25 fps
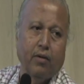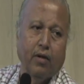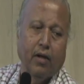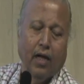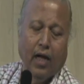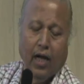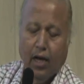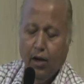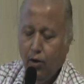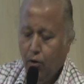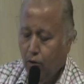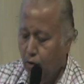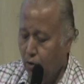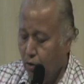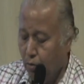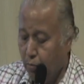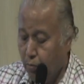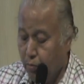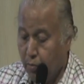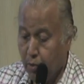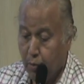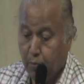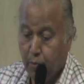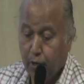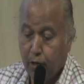I don't know,
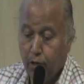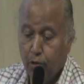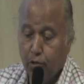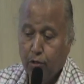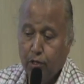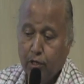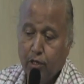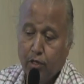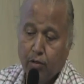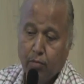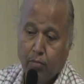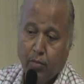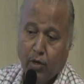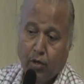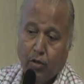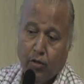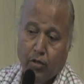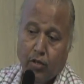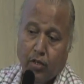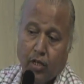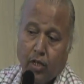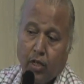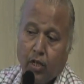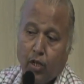people use it because